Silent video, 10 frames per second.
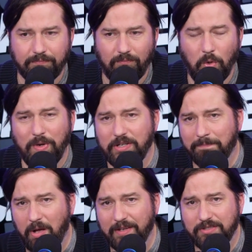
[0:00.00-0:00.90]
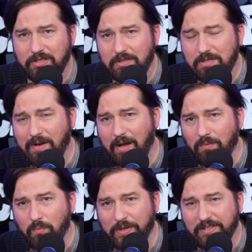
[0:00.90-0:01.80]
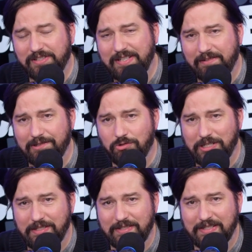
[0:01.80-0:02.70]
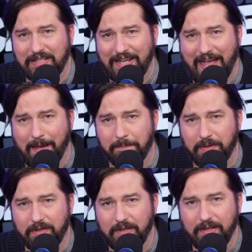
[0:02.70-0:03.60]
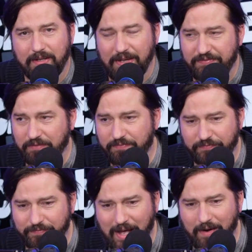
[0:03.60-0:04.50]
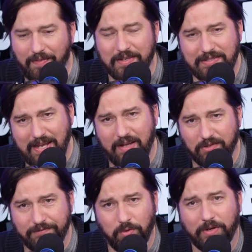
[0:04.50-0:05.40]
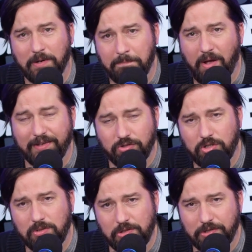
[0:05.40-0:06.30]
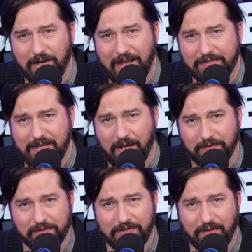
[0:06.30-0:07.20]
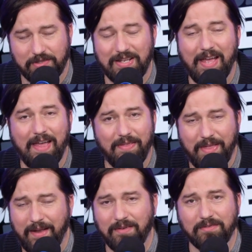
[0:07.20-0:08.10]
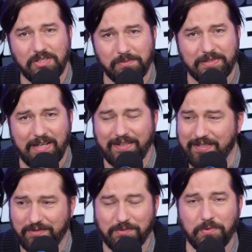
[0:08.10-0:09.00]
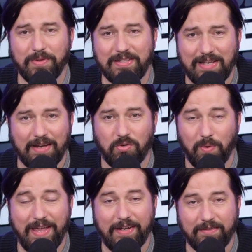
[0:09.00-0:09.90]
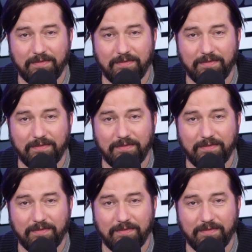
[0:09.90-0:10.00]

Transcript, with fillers: when your boss chews you out when you're selling jeans at the Gap. If out on the sales floor your boss chews your ass out and you're selling jeans, then you resign. You say, screw this, I quit.